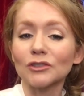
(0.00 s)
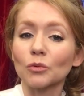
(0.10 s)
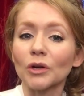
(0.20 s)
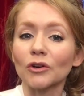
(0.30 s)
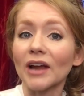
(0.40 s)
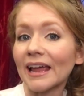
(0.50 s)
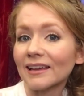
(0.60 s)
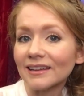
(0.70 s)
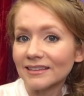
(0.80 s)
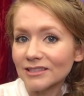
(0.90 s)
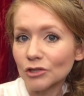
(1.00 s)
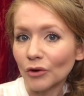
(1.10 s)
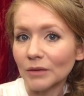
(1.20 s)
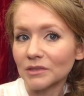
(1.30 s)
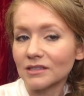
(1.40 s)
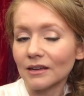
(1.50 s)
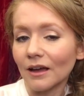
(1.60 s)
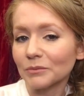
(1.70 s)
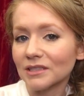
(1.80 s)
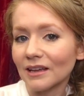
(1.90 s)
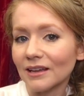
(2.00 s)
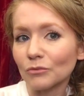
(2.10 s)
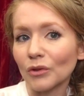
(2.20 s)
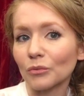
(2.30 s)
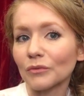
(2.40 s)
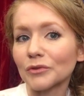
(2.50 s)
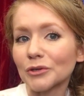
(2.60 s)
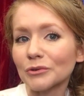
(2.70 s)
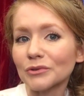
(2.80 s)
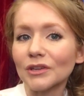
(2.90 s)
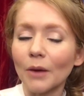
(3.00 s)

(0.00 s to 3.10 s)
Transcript: Twitter, and Instagram to stay up to date with reviews,